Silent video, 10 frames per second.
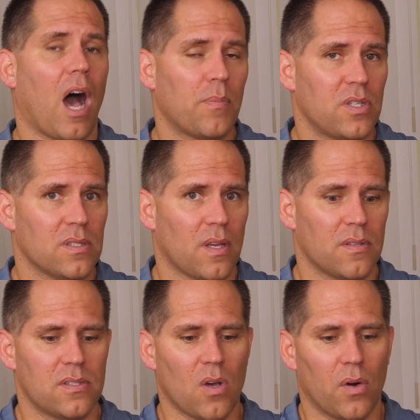options on
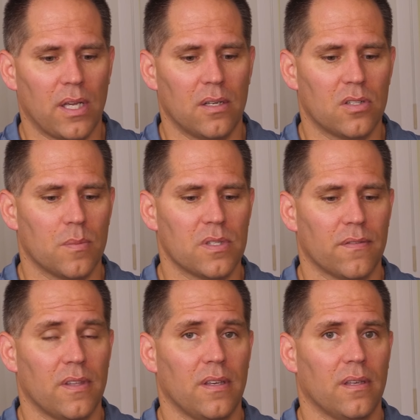the Sony in terms
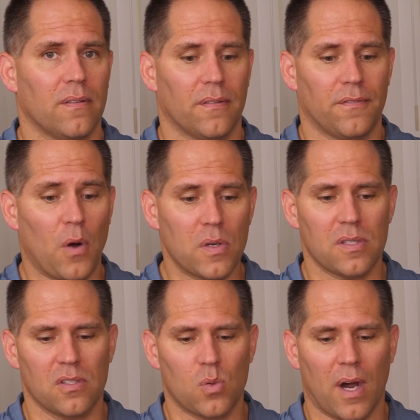of the
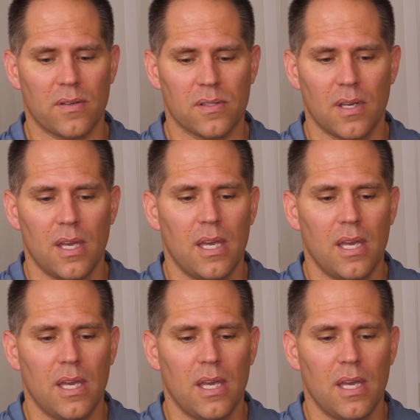focusing squares.